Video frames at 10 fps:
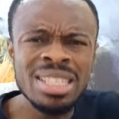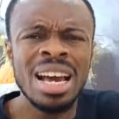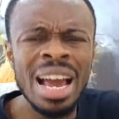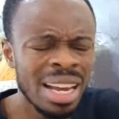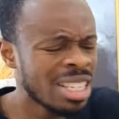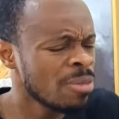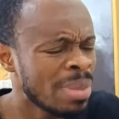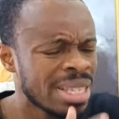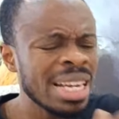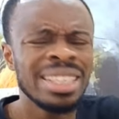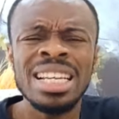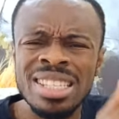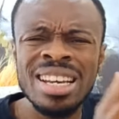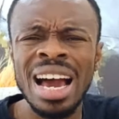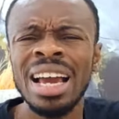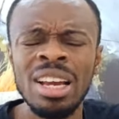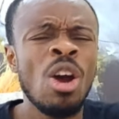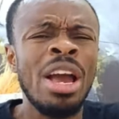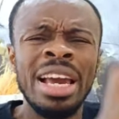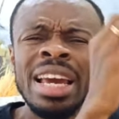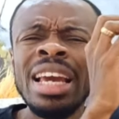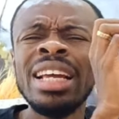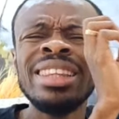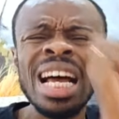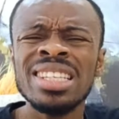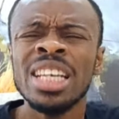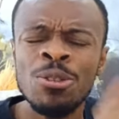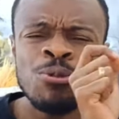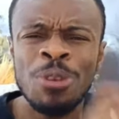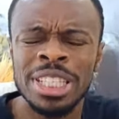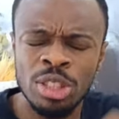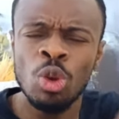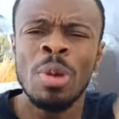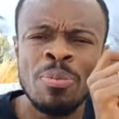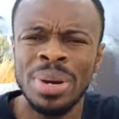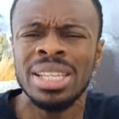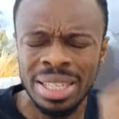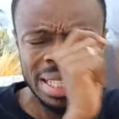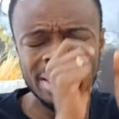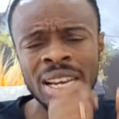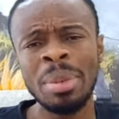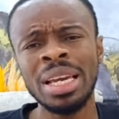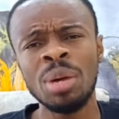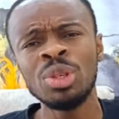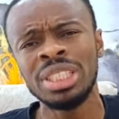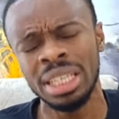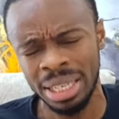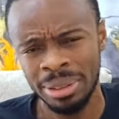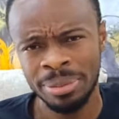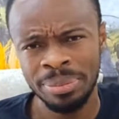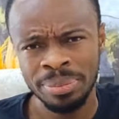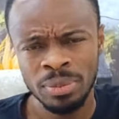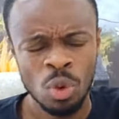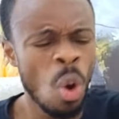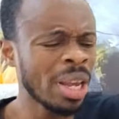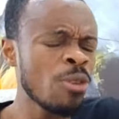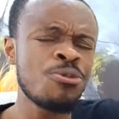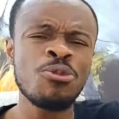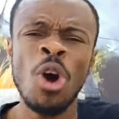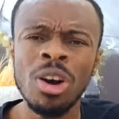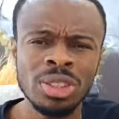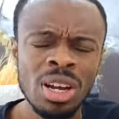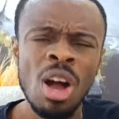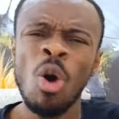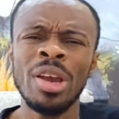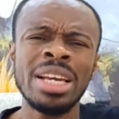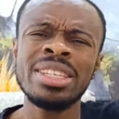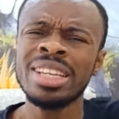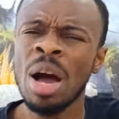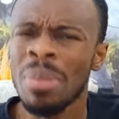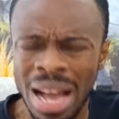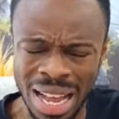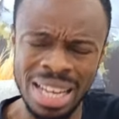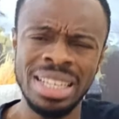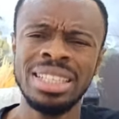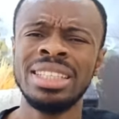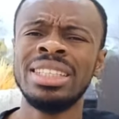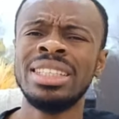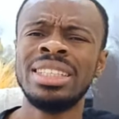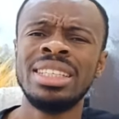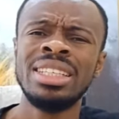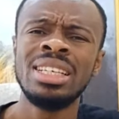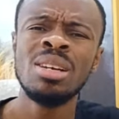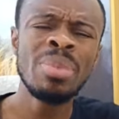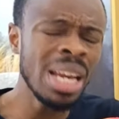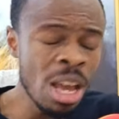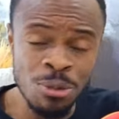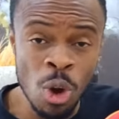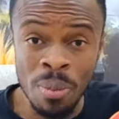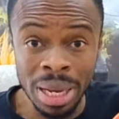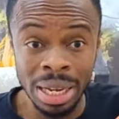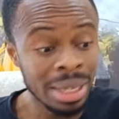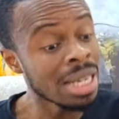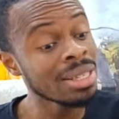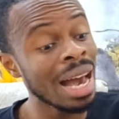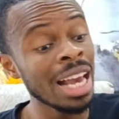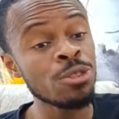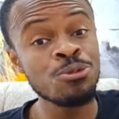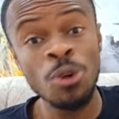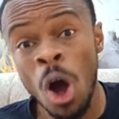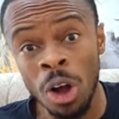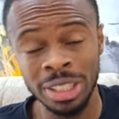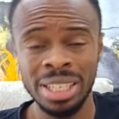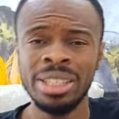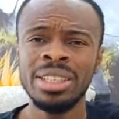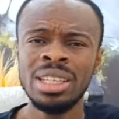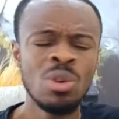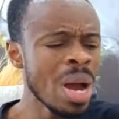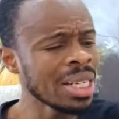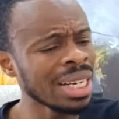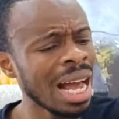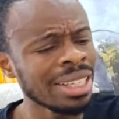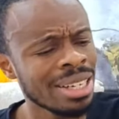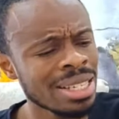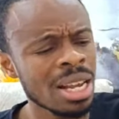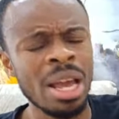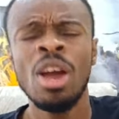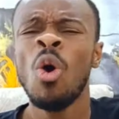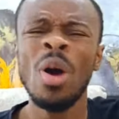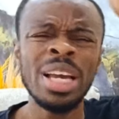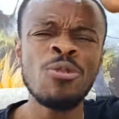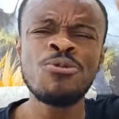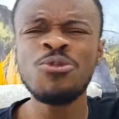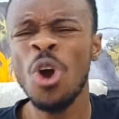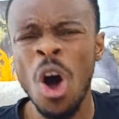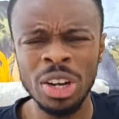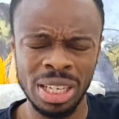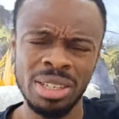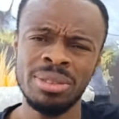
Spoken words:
guy is me say this guy, he doesn't fit to be president. Nyameke munti. Or a fraud or a scammer. Believe you me, this guy is fraud. When you not just say, or a fraud,